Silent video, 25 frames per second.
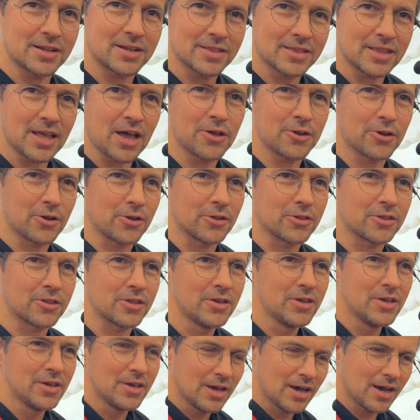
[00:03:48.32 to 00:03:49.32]
and download
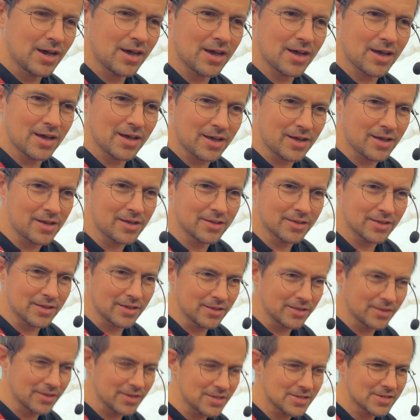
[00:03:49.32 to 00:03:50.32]

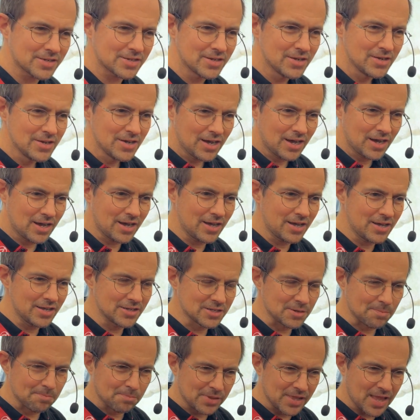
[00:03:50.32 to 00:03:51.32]
this.
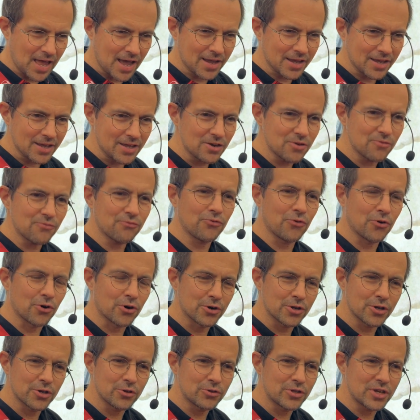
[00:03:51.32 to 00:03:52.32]
It's a plugin
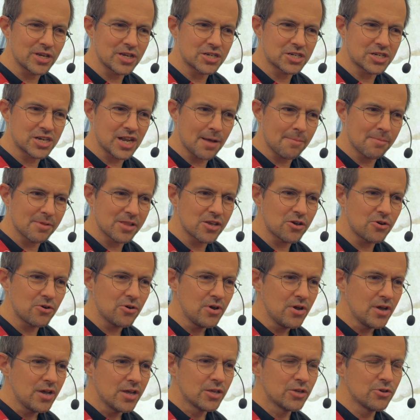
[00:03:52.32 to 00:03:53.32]
for UDHW.
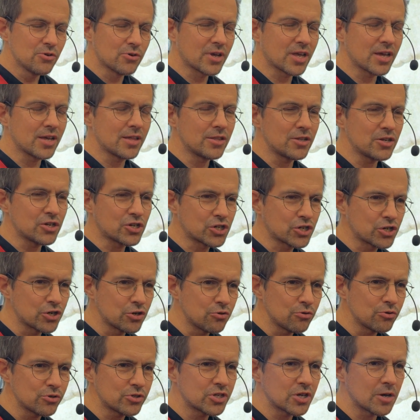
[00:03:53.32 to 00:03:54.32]
You can
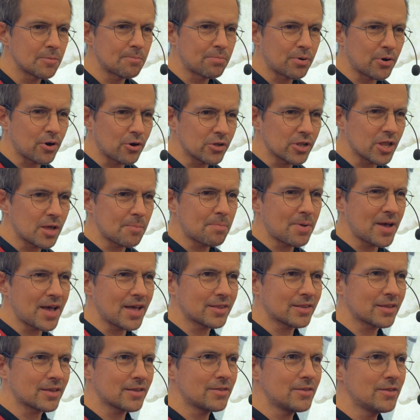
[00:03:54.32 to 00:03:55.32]
choose your polar
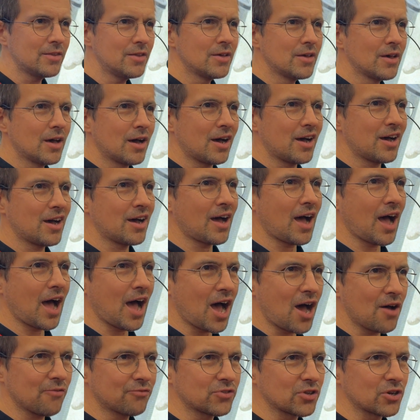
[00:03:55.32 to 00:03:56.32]
pattern
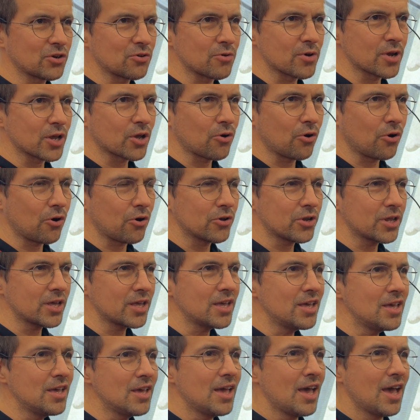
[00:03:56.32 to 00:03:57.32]
after the recording.
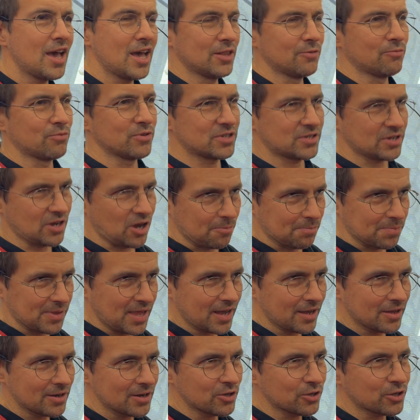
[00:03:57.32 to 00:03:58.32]
And with our
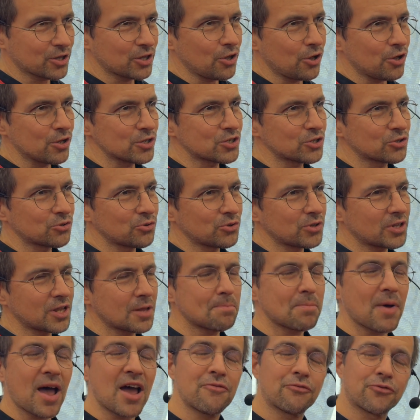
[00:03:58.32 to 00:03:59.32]
plugin, you can also do that by